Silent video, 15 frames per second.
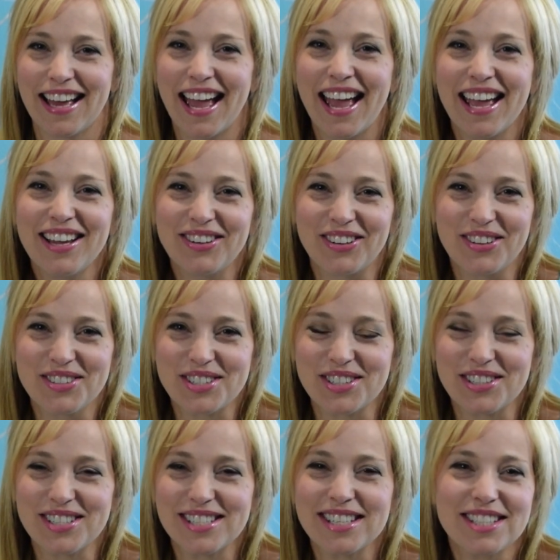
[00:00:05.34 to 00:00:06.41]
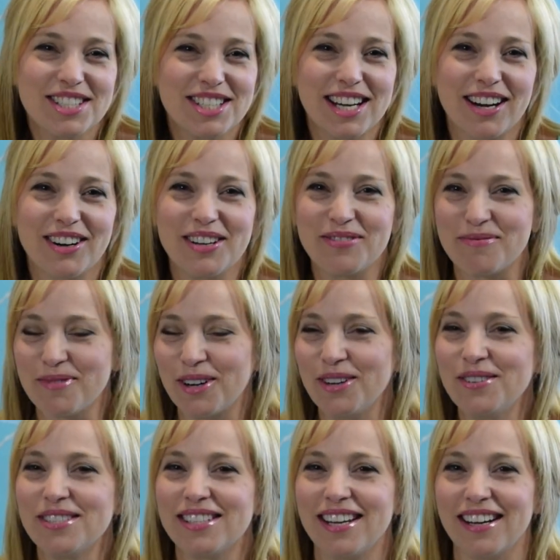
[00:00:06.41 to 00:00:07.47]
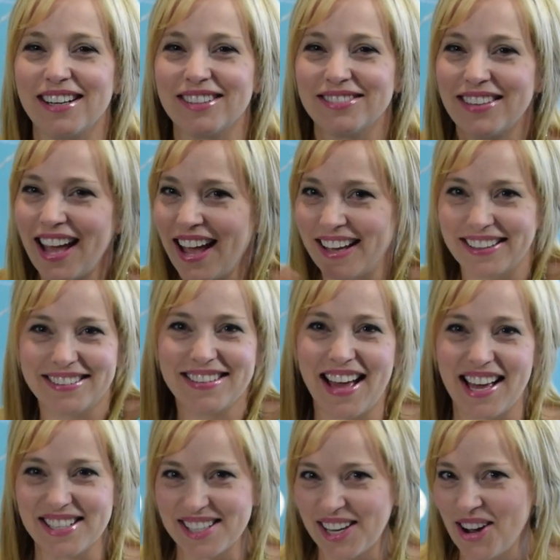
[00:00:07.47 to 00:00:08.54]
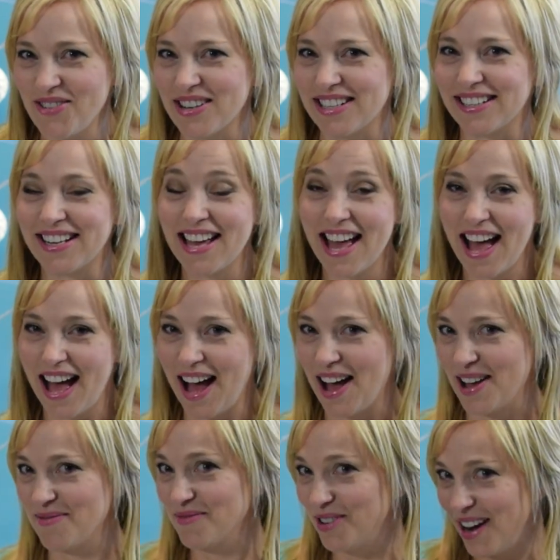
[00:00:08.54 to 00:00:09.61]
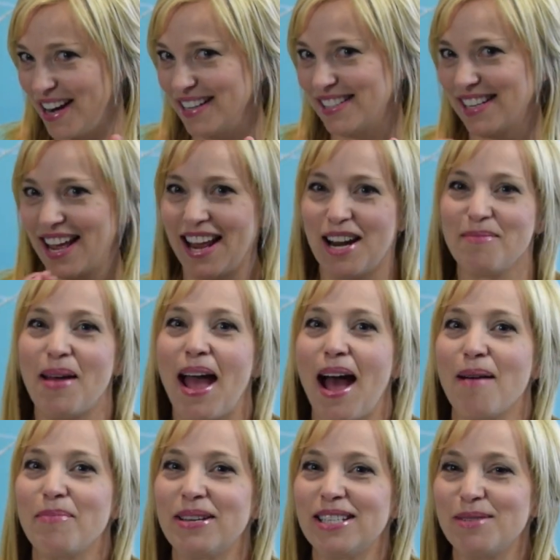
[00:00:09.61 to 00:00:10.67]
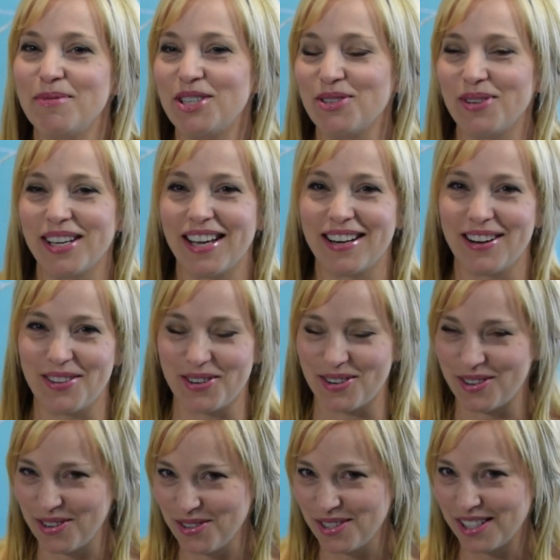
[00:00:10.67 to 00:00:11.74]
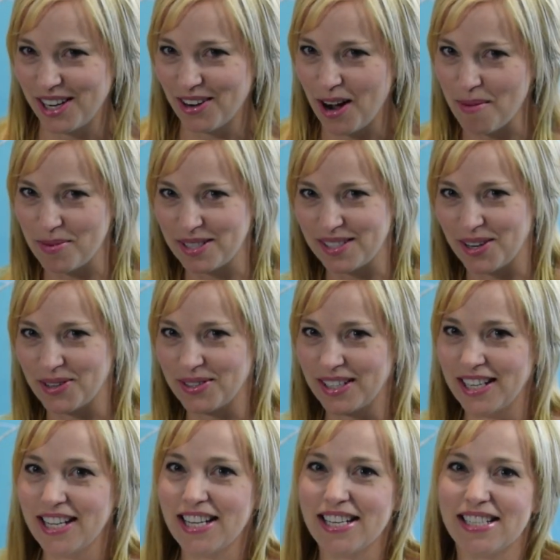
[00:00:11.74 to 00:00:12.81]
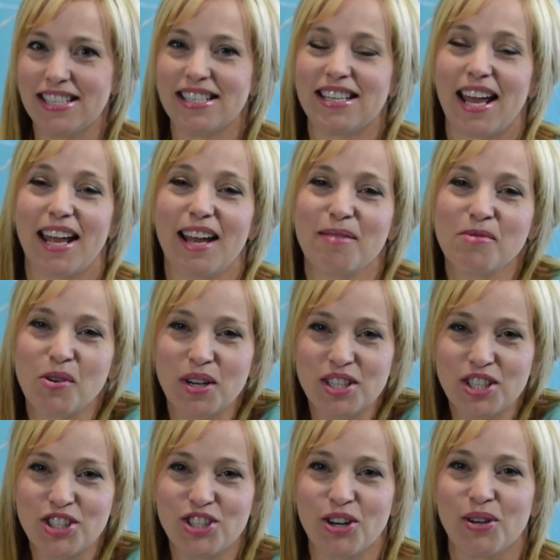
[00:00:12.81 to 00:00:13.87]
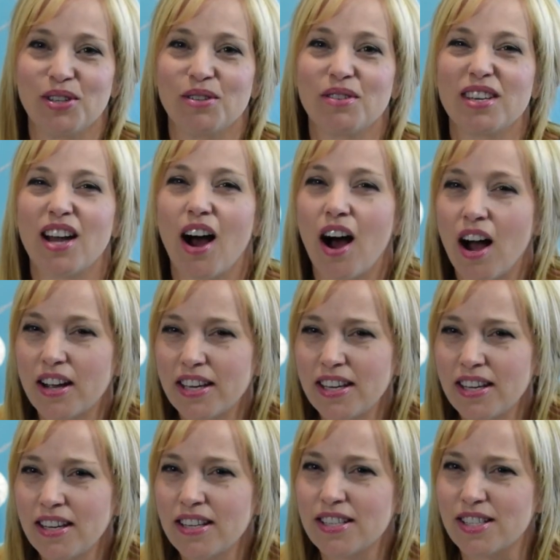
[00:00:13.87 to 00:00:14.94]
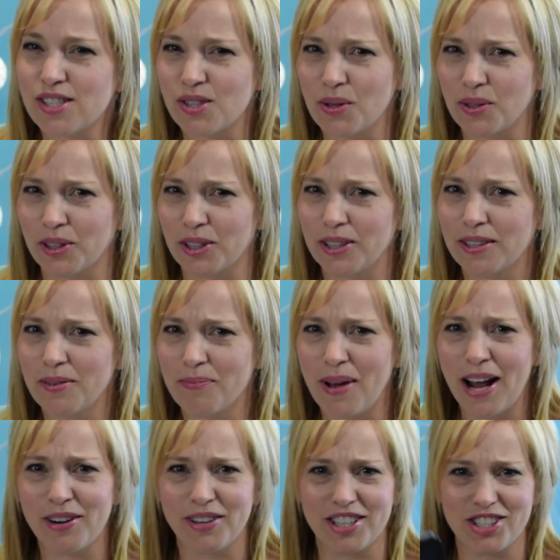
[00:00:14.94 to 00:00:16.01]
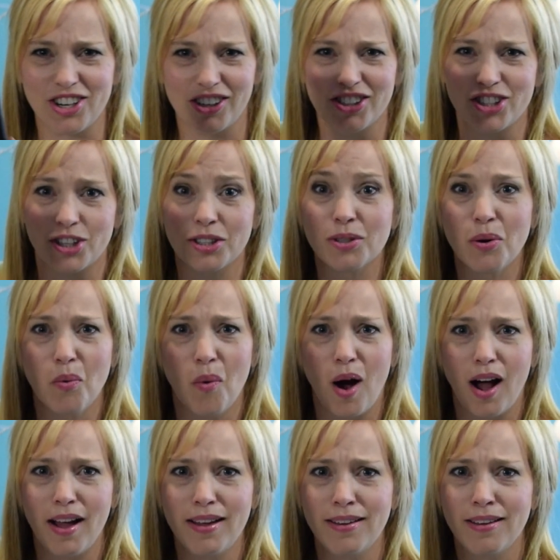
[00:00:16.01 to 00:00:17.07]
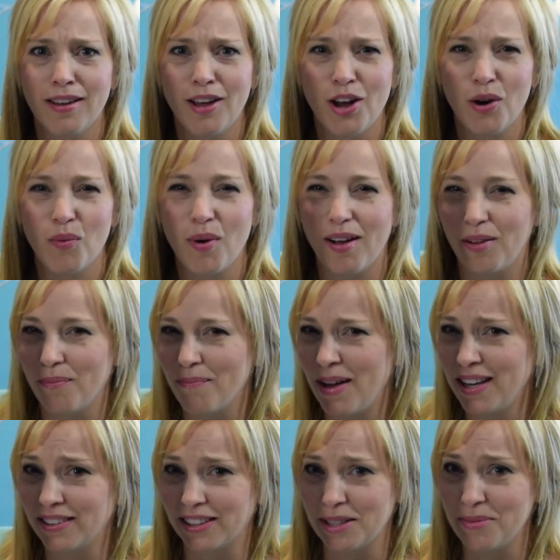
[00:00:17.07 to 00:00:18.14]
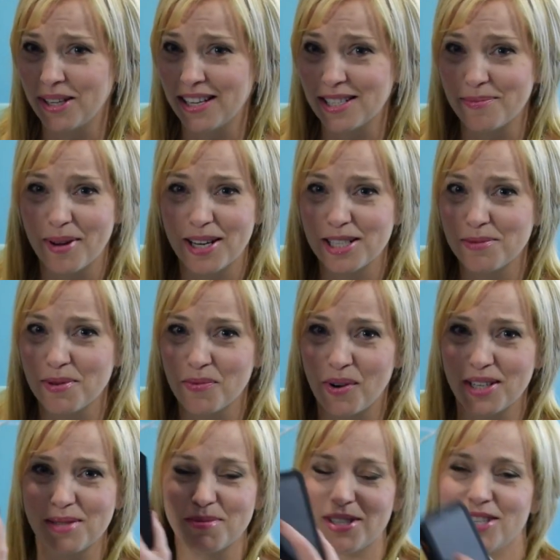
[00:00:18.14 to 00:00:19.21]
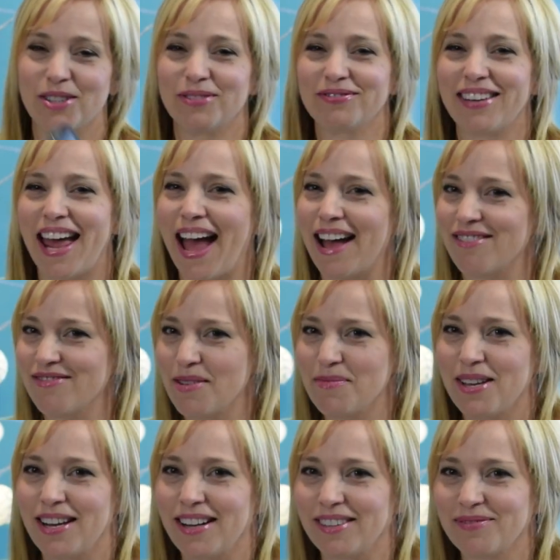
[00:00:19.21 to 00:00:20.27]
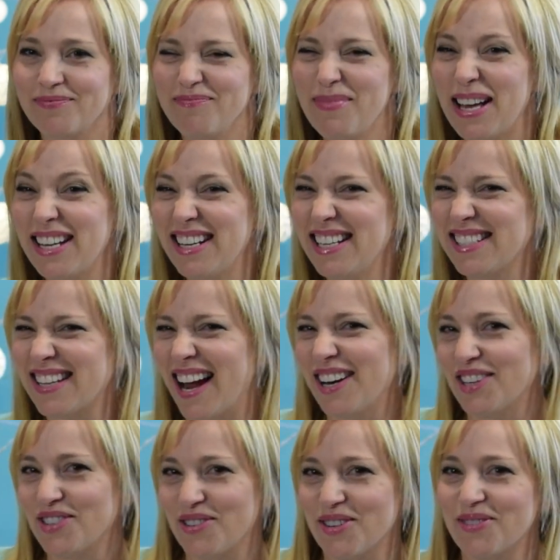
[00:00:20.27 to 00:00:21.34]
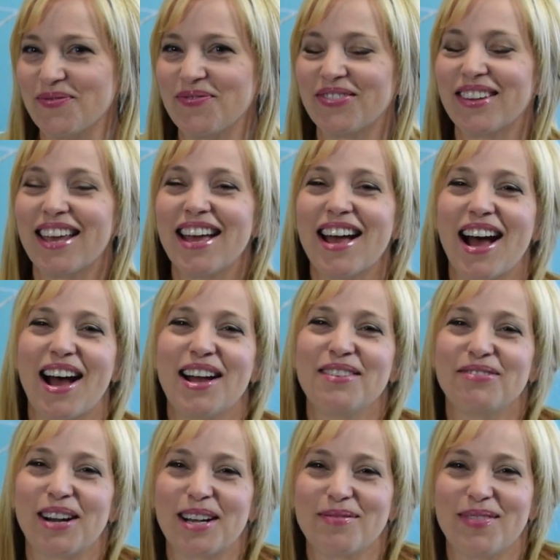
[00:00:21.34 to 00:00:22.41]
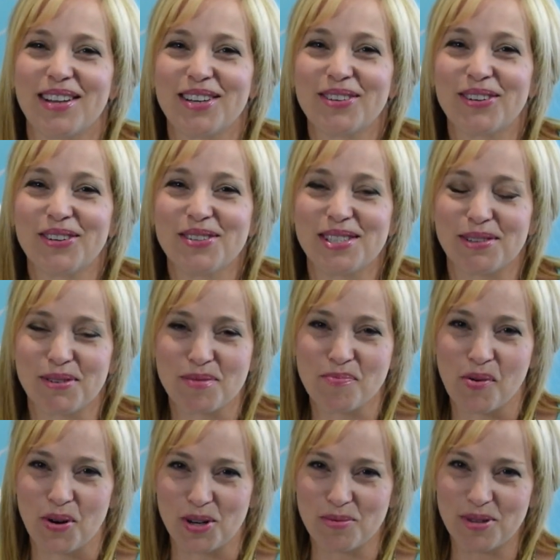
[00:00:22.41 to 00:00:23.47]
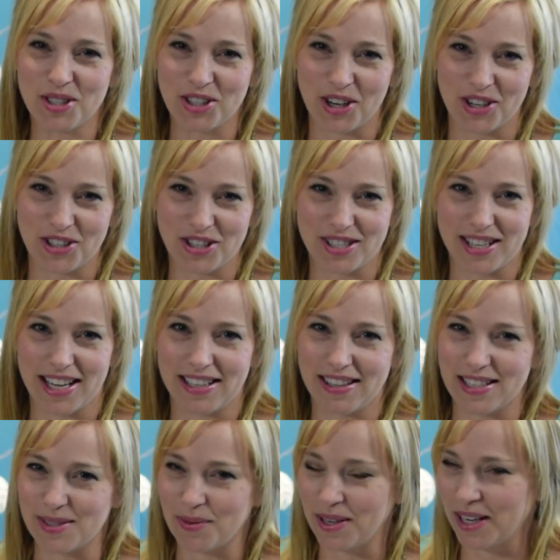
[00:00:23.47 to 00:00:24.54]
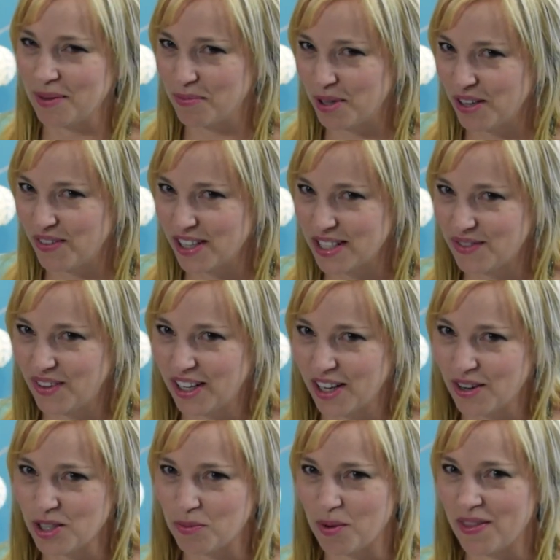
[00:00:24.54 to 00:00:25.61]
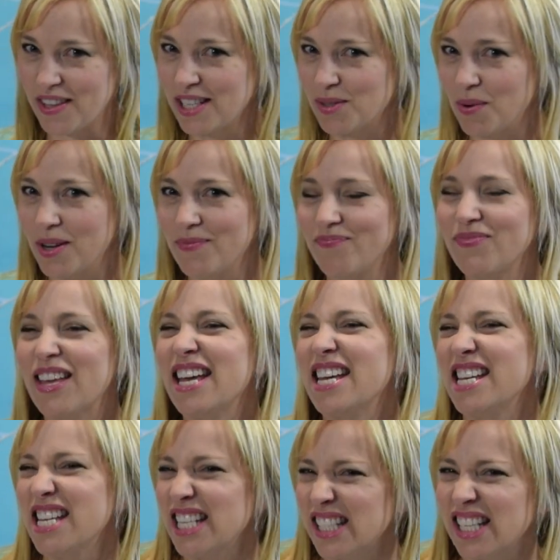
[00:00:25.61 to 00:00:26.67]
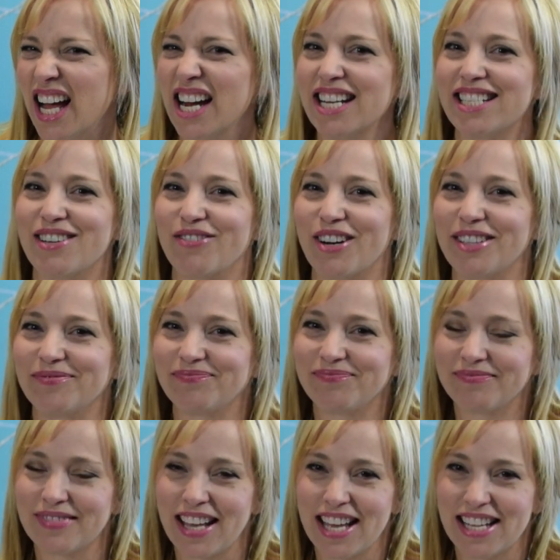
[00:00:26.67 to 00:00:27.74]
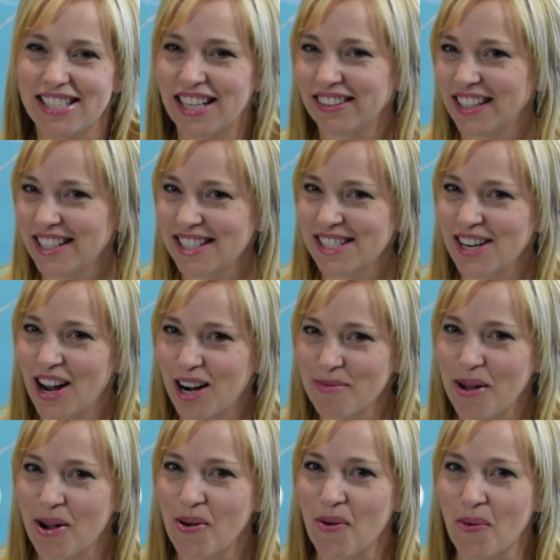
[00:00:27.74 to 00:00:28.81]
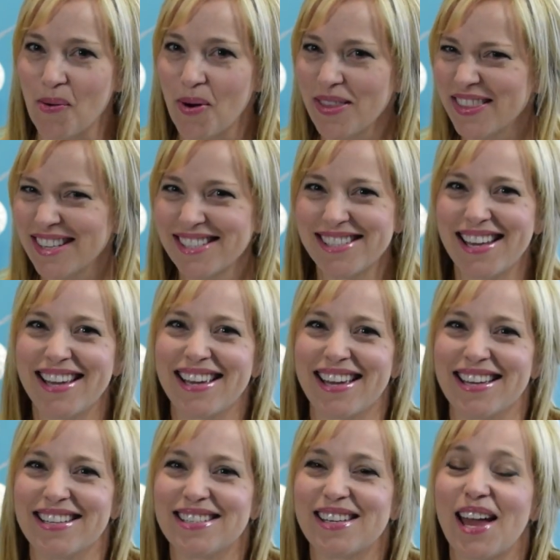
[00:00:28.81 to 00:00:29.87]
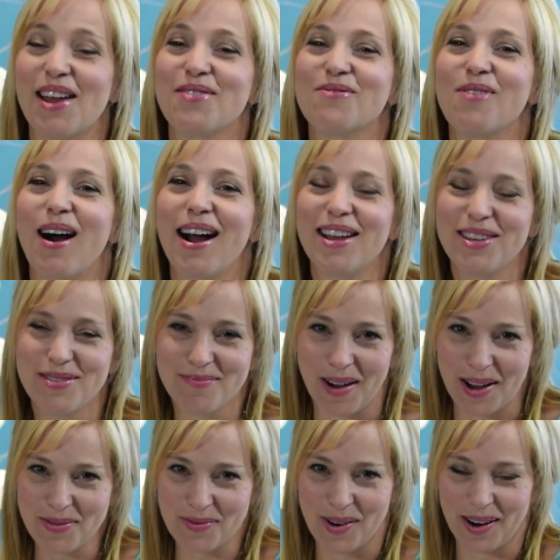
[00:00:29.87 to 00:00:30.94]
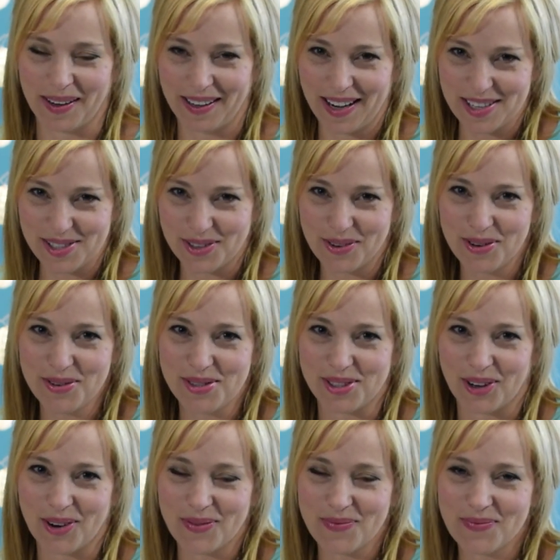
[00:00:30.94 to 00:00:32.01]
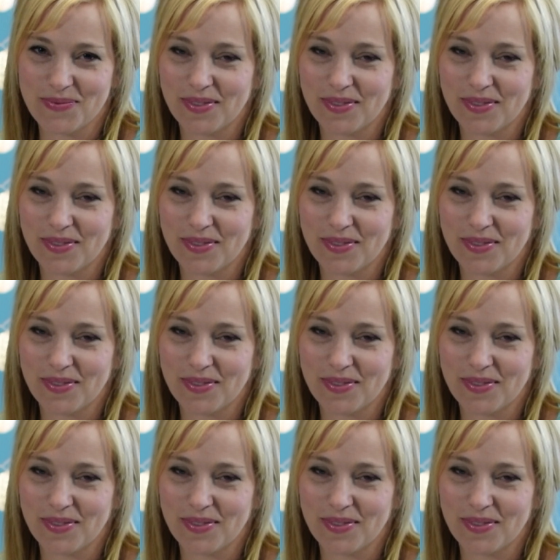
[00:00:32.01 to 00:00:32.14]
Hey cruisers, it's Sherry from Cruise Gear. Hey, how's it going? I'm great, and I'm happy to be doing another Cruise Gear episode. Today, I'm going to show you the Aki Solar Battery Charger. Why? Well, mainly because my husband wants me to. Nah, I'm kidding, but it's kind of true. I've recommended cruising with portable chargers like this one in previous videos, but this one, it's kind of different. Now let's talk about what this thing is and why you might want it as a cruiser.